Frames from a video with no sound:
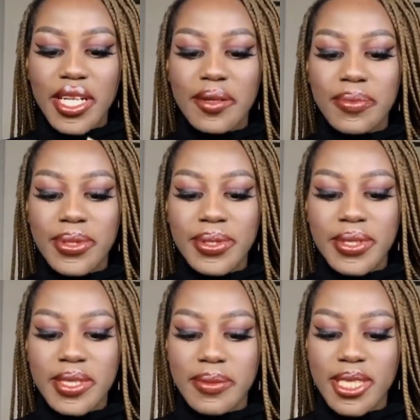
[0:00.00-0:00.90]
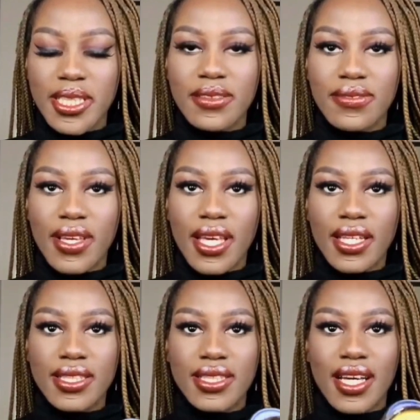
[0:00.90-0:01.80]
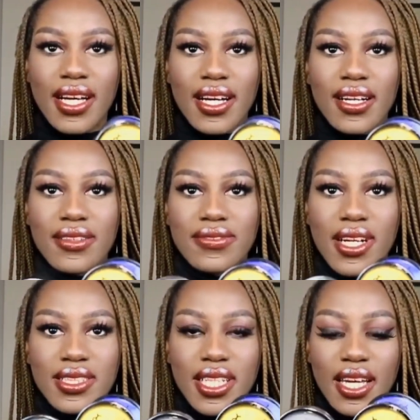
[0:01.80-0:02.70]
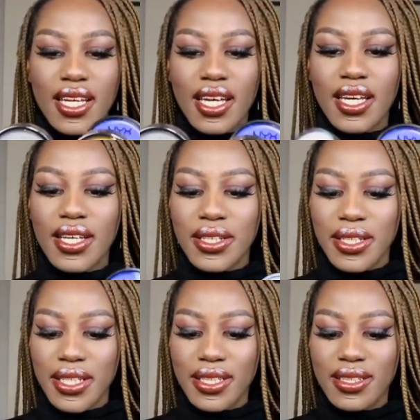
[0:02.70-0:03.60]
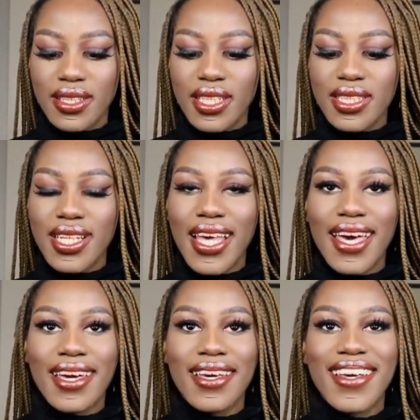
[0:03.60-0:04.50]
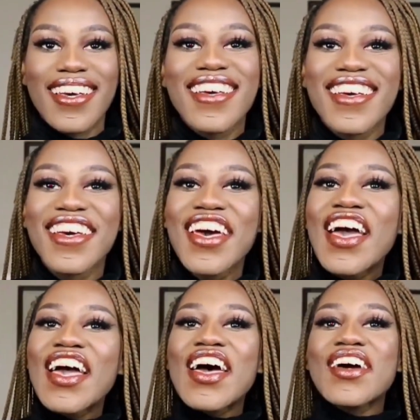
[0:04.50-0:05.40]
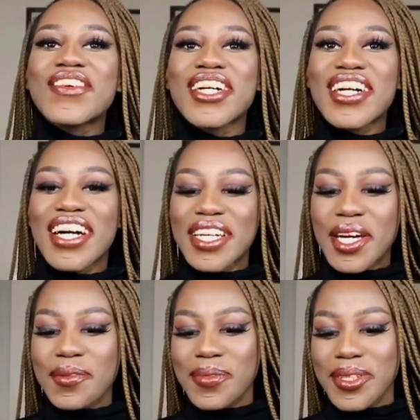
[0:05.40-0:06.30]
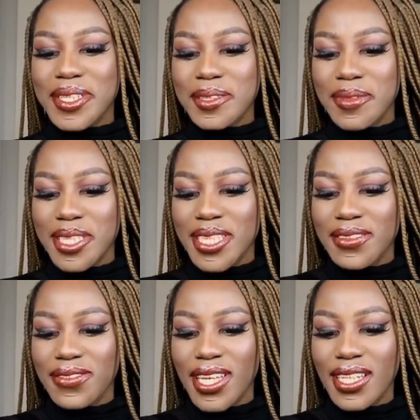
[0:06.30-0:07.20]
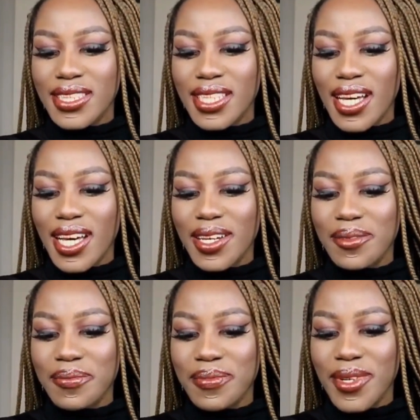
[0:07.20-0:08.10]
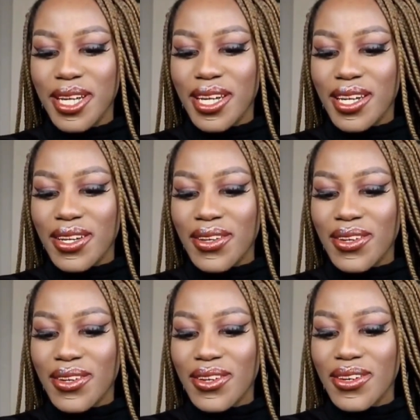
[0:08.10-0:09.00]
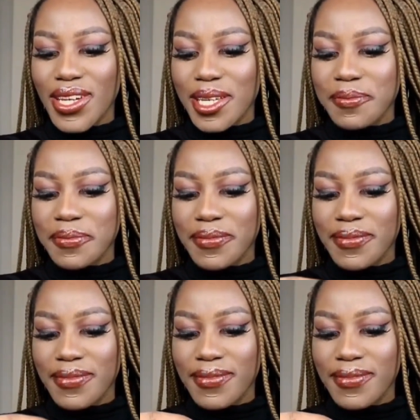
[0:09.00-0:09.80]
a couple special effects of foundation. Ah, that's a lie. We got a couple special effects cream